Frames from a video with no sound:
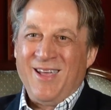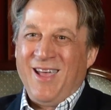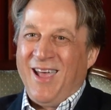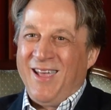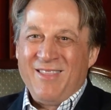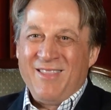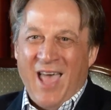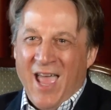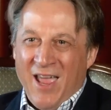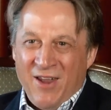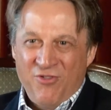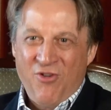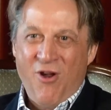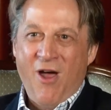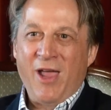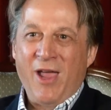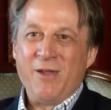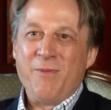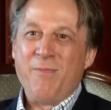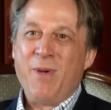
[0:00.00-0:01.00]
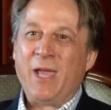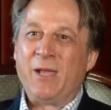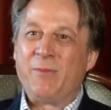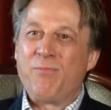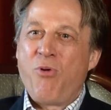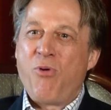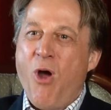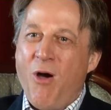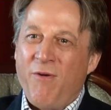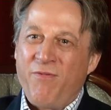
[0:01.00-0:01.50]
they're trying to
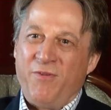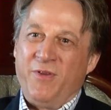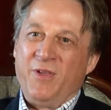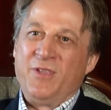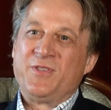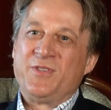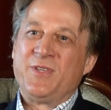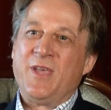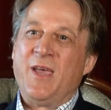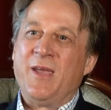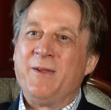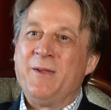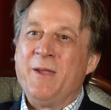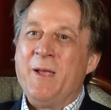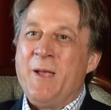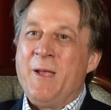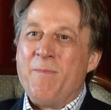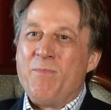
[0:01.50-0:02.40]
make profits, and